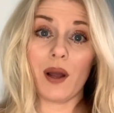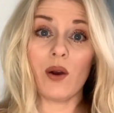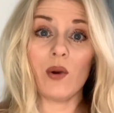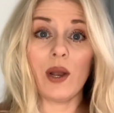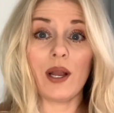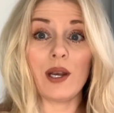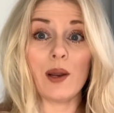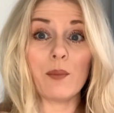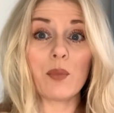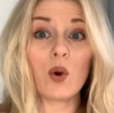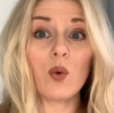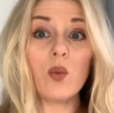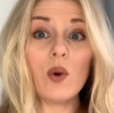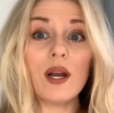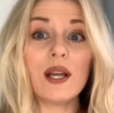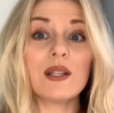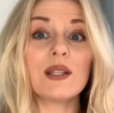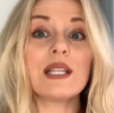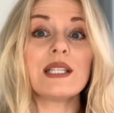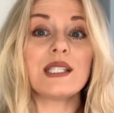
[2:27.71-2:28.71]
Okay, number
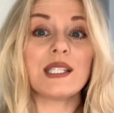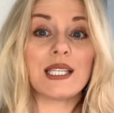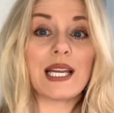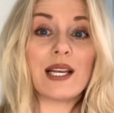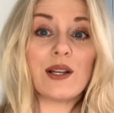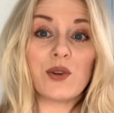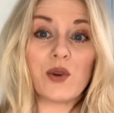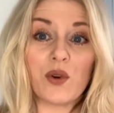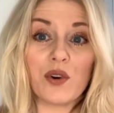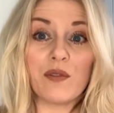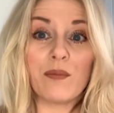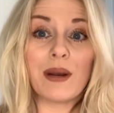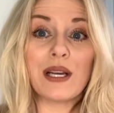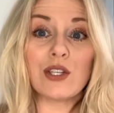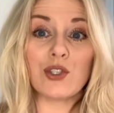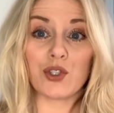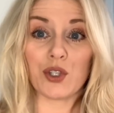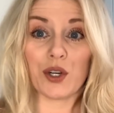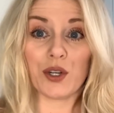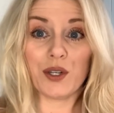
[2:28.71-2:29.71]
one, let's take note of my
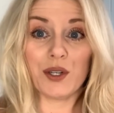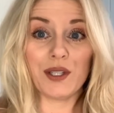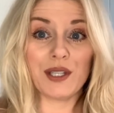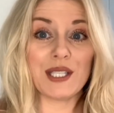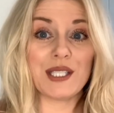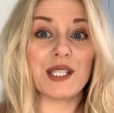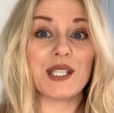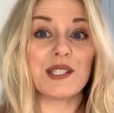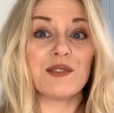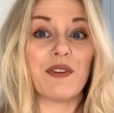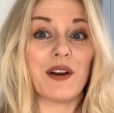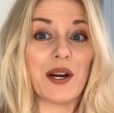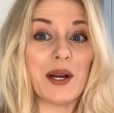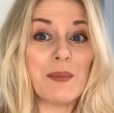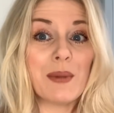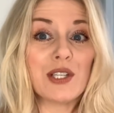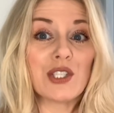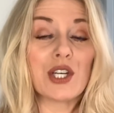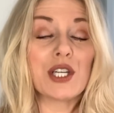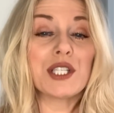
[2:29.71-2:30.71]
shirt. This is very
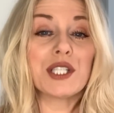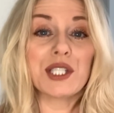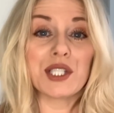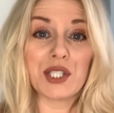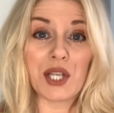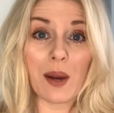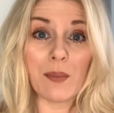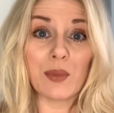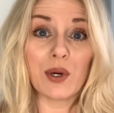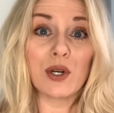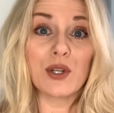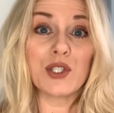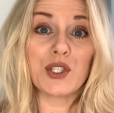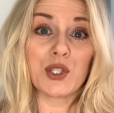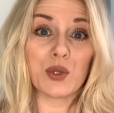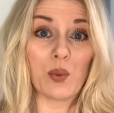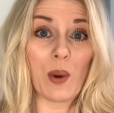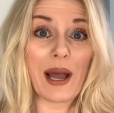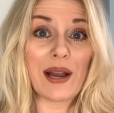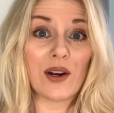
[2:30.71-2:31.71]
much a summer
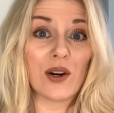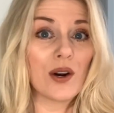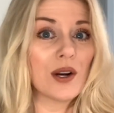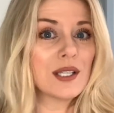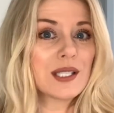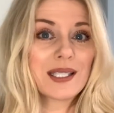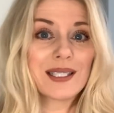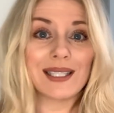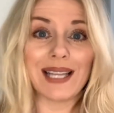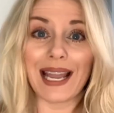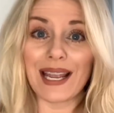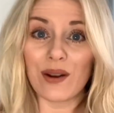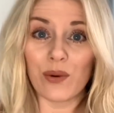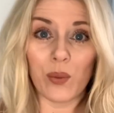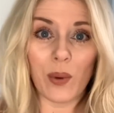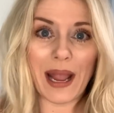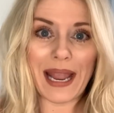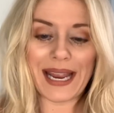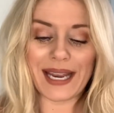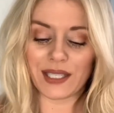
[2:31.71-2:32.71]
sweater. It's
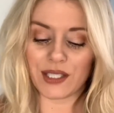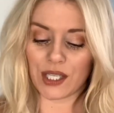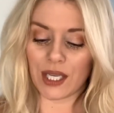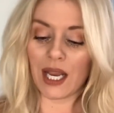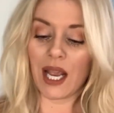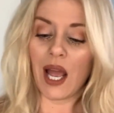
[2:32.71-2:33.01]
lightweight.